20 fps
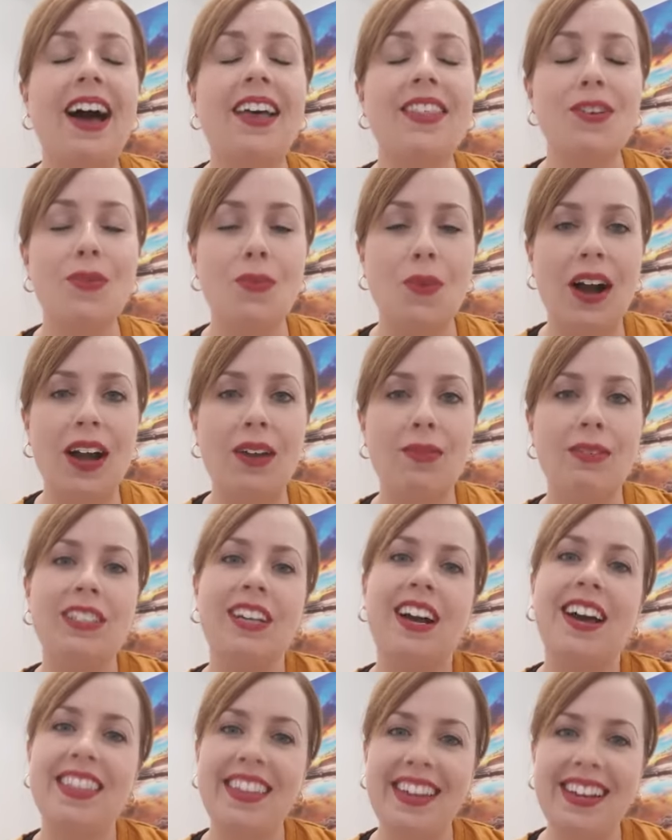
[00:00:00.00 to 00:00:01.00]
other way, which
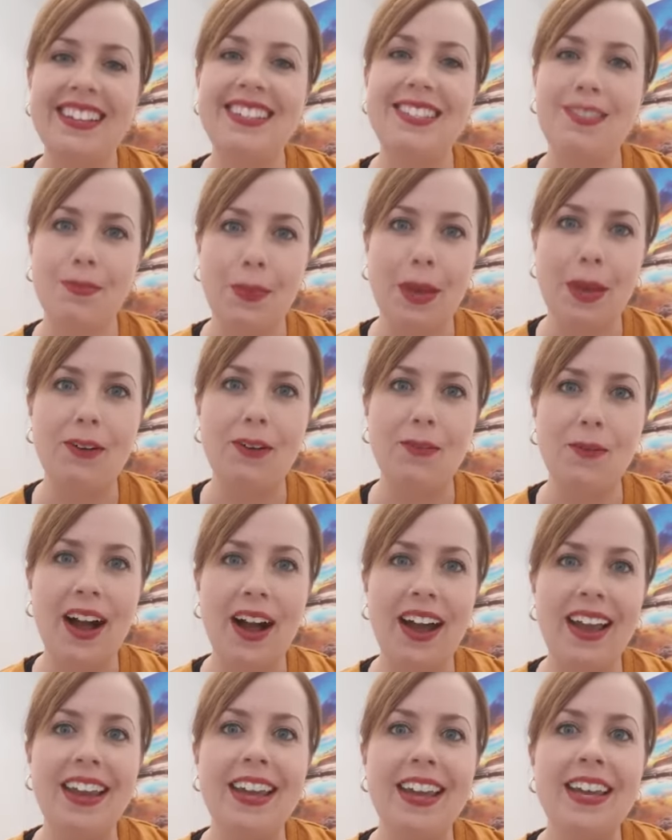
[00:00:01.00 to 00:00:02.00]
I think is the better
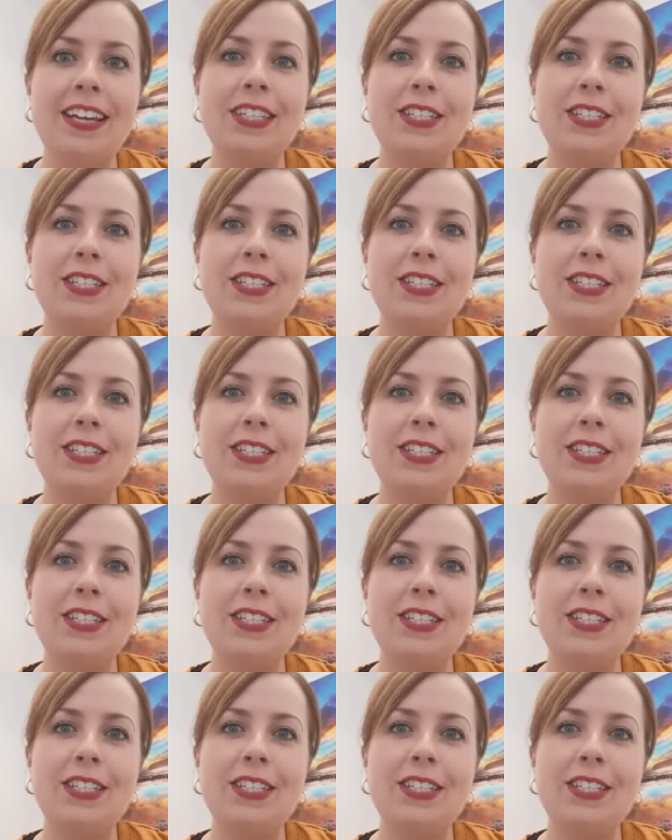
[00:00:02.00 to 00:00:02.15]
way